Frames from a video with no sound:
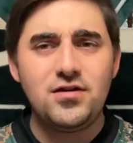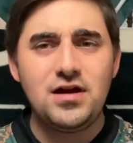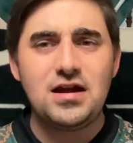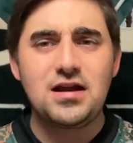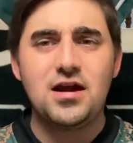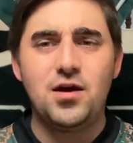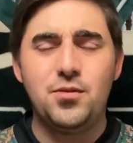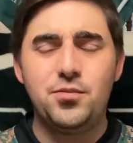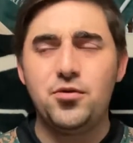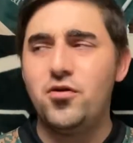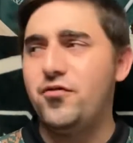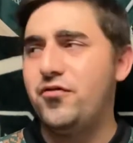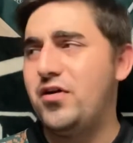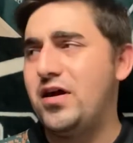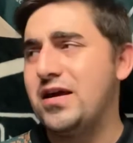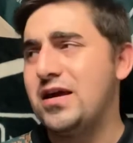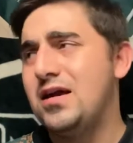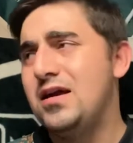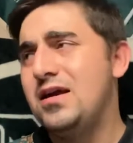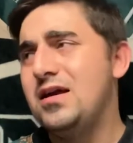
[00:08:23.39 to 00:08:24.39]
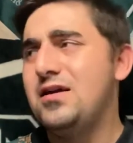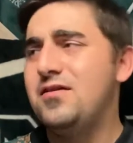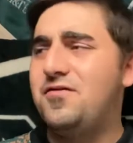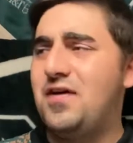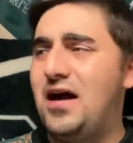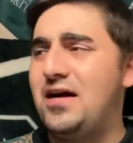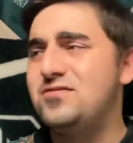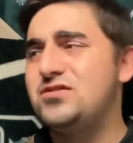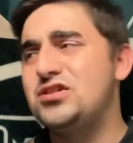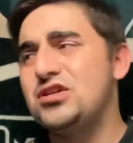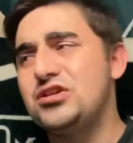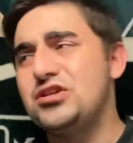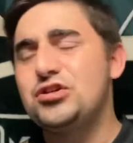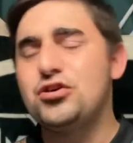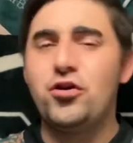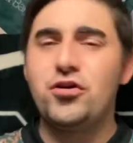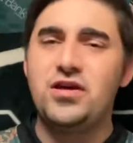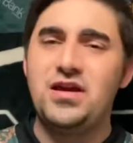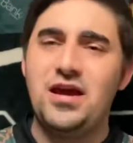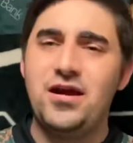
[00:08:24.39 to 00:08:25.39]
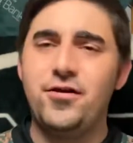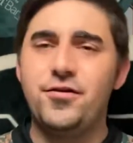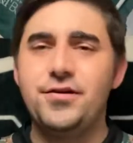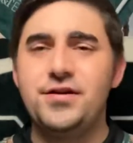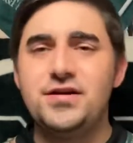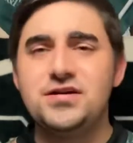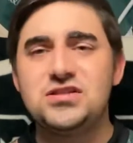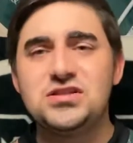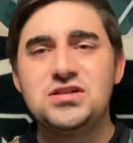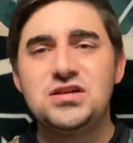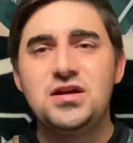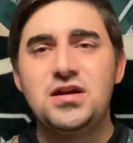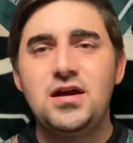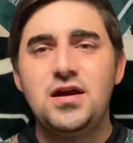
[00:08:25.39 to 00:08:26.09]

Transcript: had a couple of, like, 5-6-yard carries.